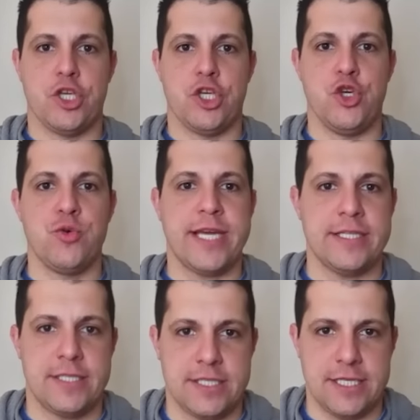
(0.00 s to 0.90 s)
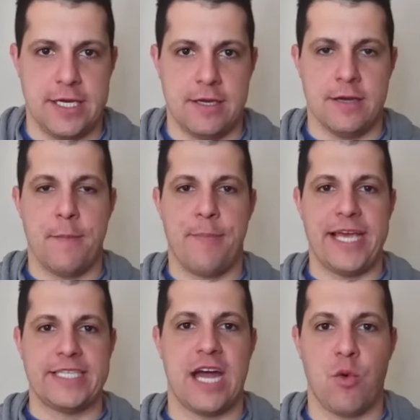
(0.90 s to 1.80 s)
you can see,
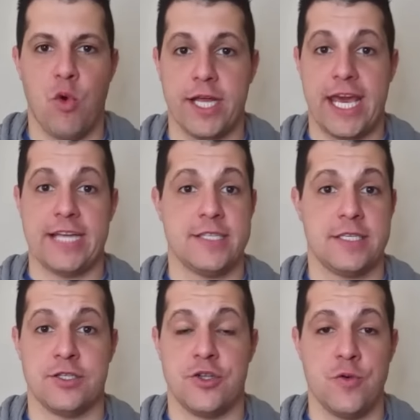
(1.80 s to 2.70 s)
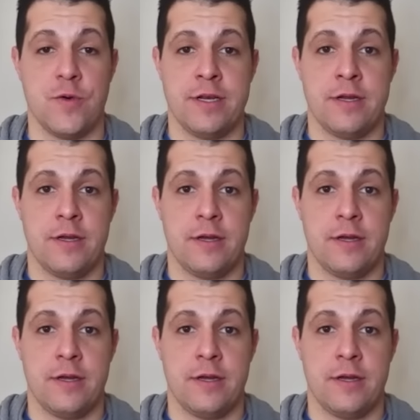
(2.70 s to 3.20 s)
based on what Kansas is doing,